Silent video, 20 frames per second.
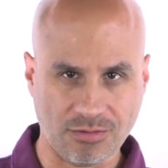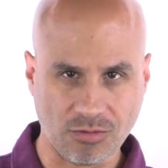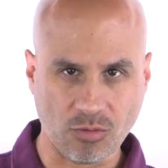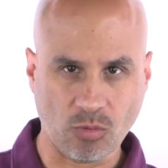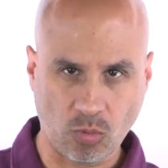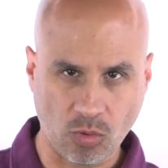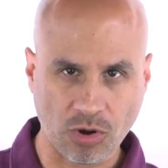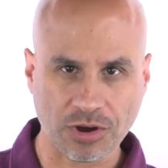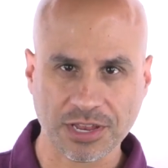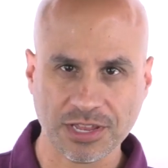
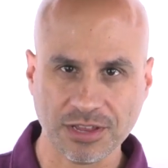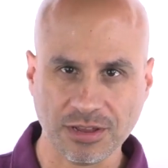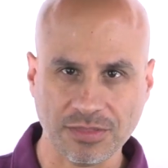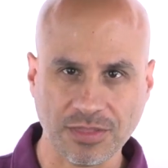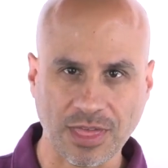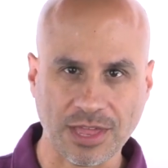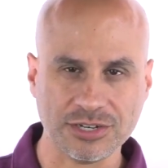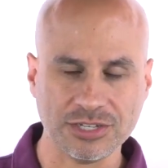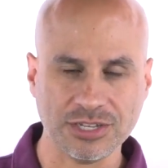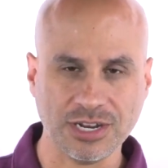Working
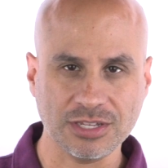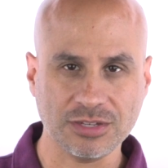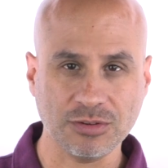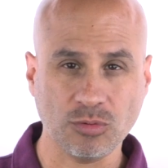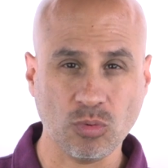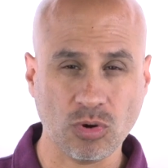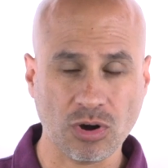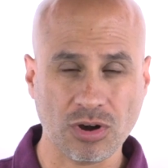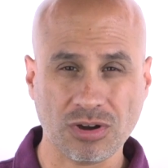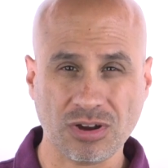on that. Do you need to
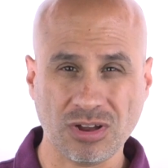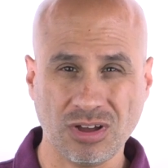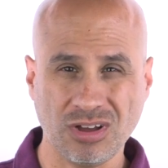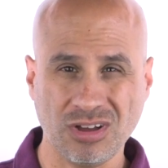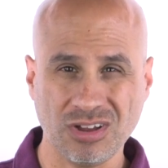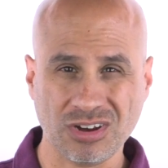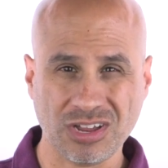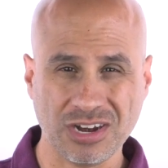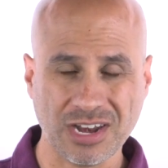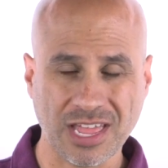work
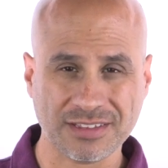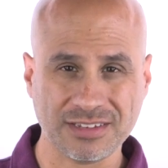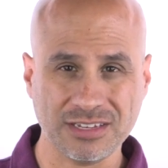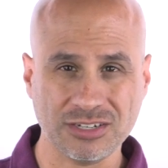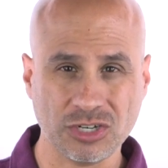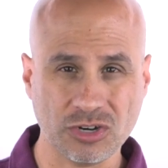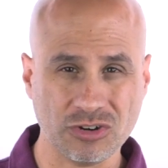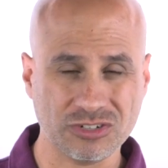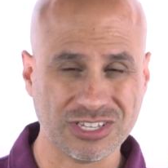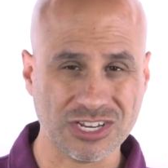on
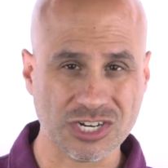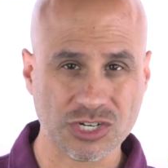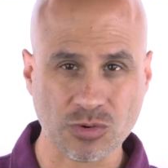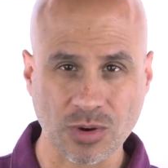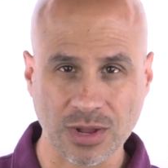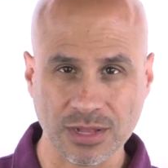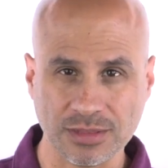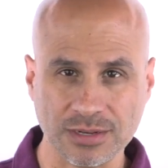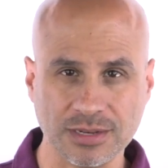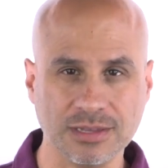connecting to your
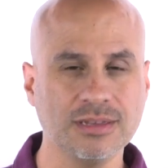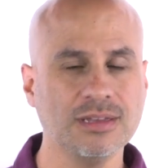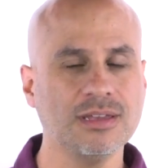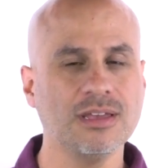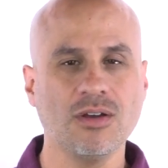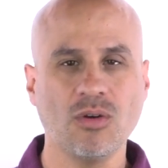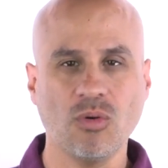sensuality?